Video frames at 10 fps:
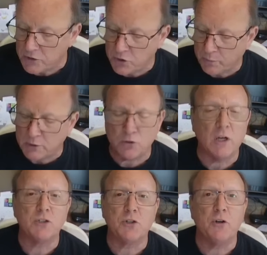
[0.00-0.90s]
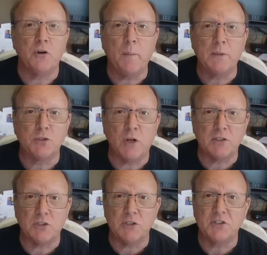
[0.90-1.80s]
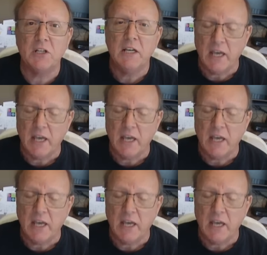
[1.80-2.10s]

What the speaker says: superstructure, your upper structures,